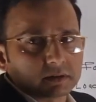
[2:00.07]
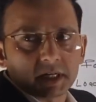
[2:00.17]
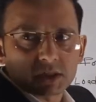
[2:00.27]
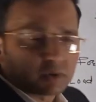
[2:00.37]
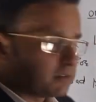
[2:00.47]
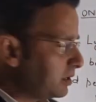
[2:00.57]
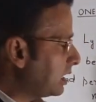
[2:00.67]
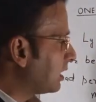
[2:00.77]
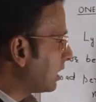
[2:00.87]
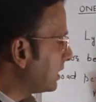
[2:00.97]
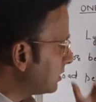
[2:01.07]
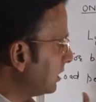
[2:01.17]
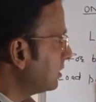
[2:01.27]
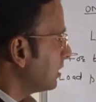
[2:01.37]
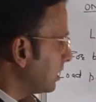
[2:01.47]
That's why we analyze
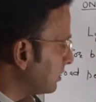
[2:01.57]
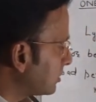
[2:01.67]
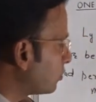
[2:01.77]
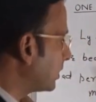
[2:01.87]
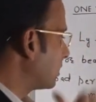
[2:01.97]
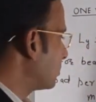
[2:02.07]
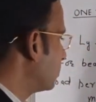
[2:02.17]
it in this way.